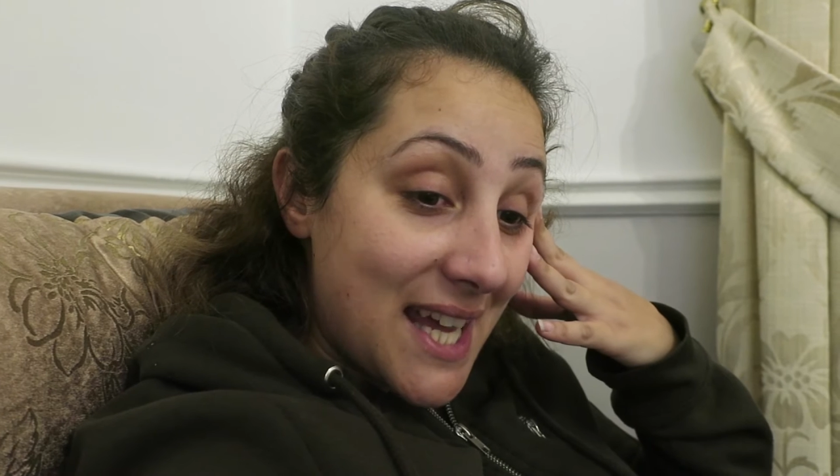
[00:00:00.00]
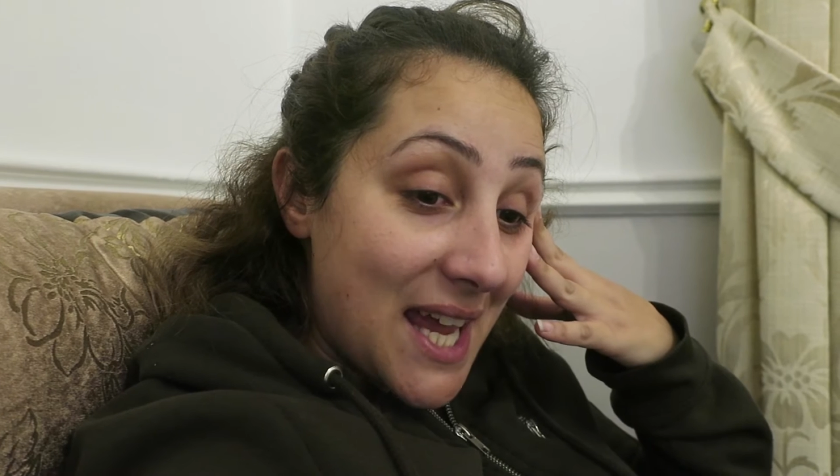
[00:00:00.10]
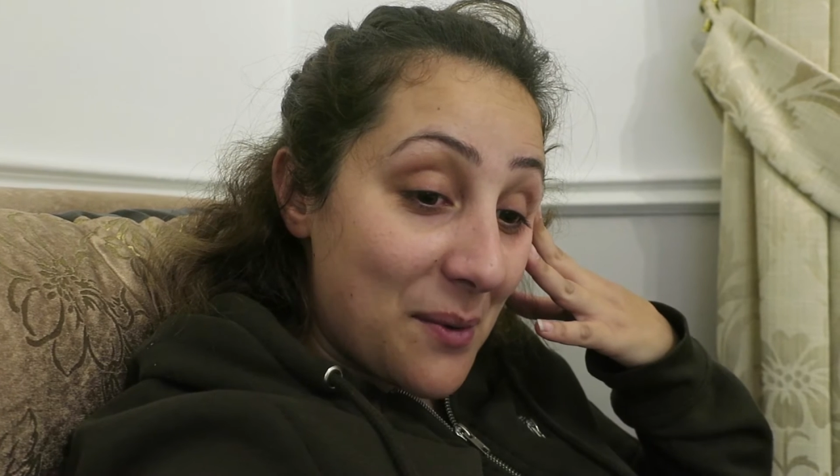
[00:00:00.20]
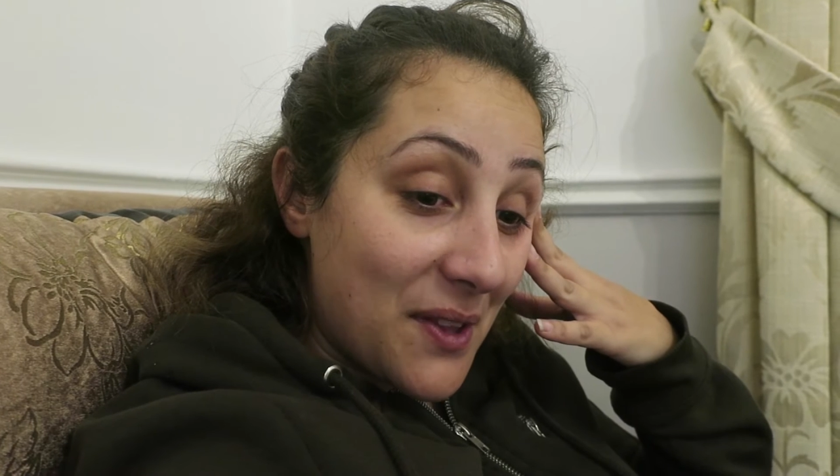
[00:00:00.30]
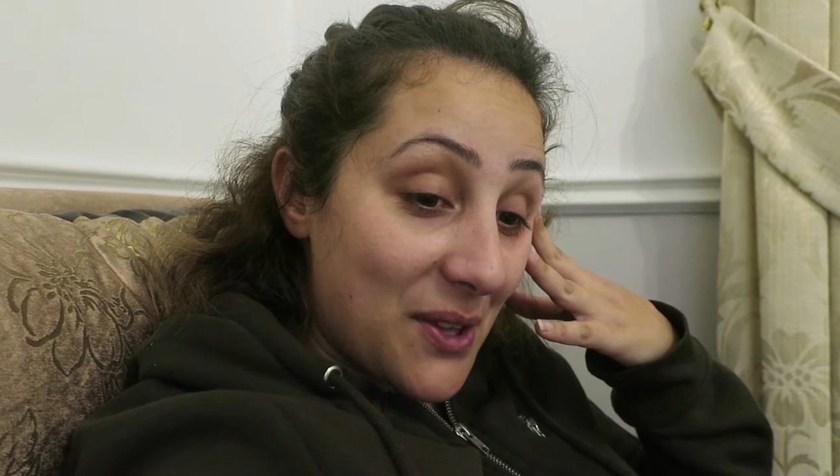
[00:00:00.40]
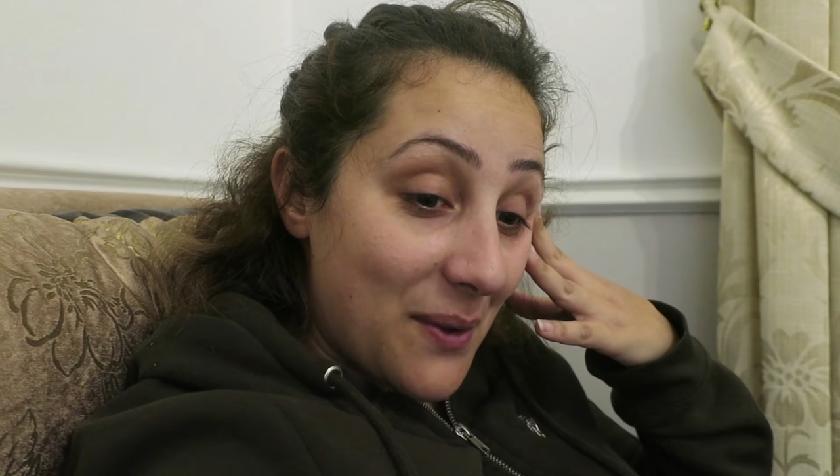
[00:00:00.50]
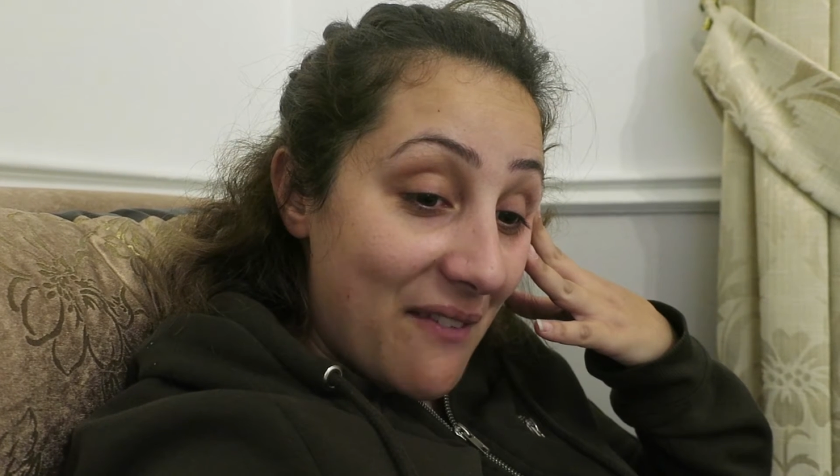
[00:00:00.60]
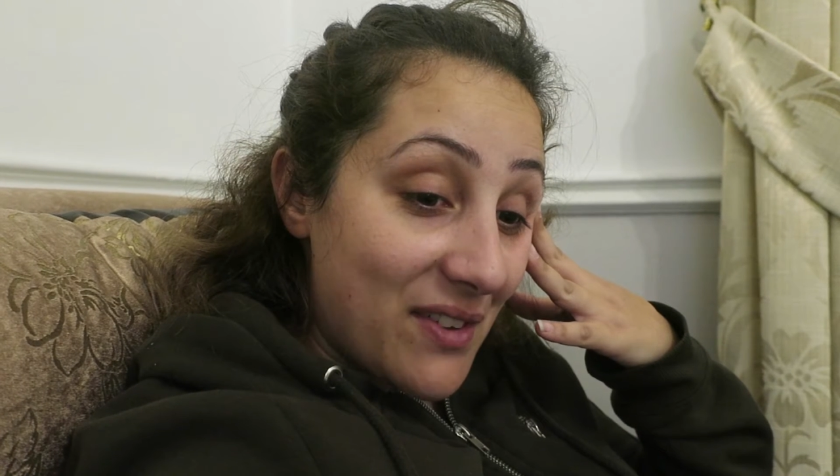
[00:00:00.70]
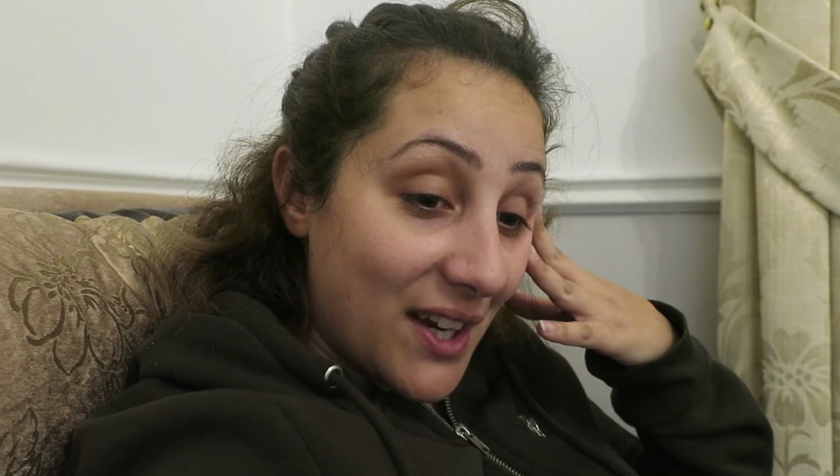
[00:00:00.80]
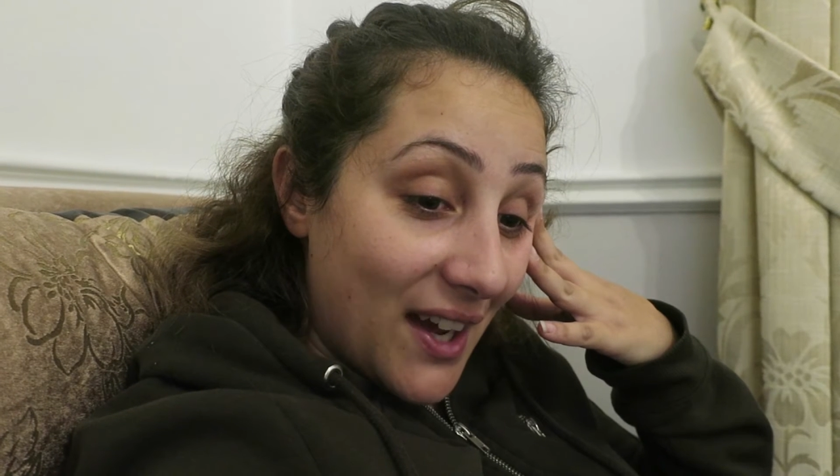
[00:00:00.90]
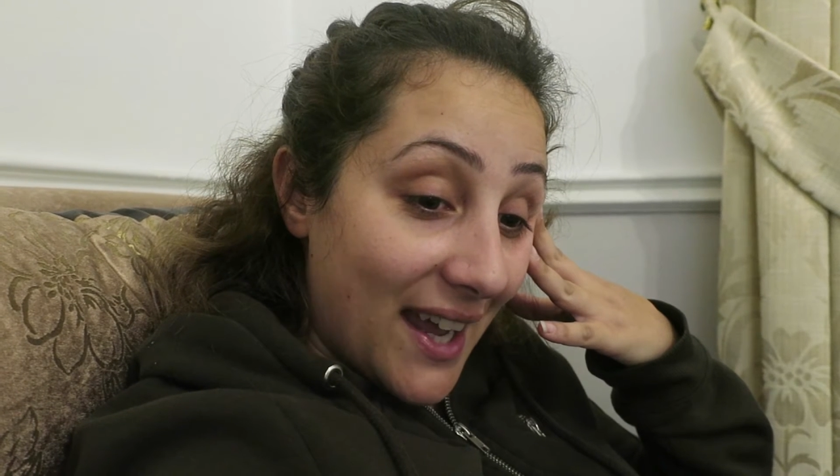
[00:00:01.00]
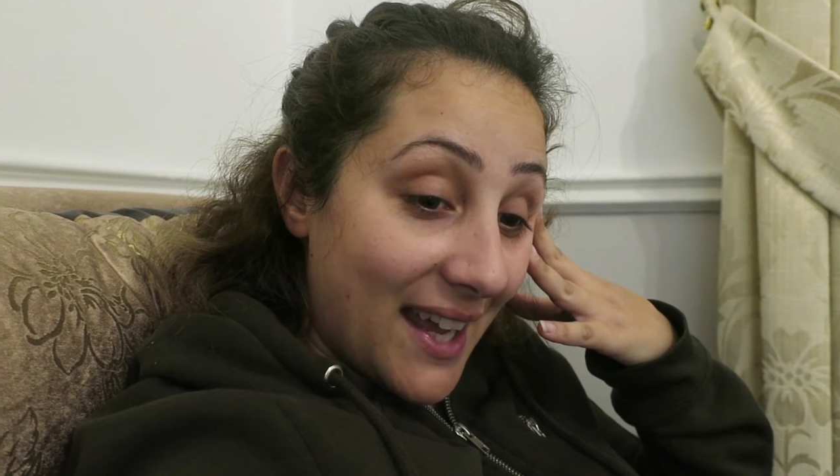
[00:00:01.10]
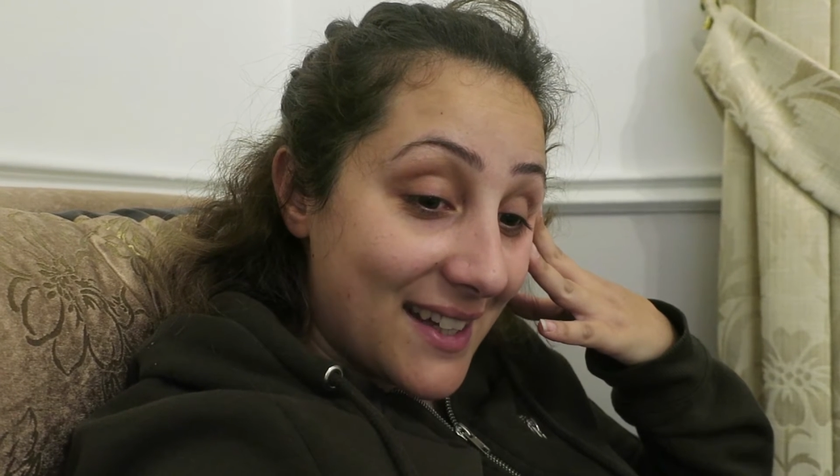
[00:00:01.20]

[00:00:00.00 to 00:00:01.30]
day with you, haven't I?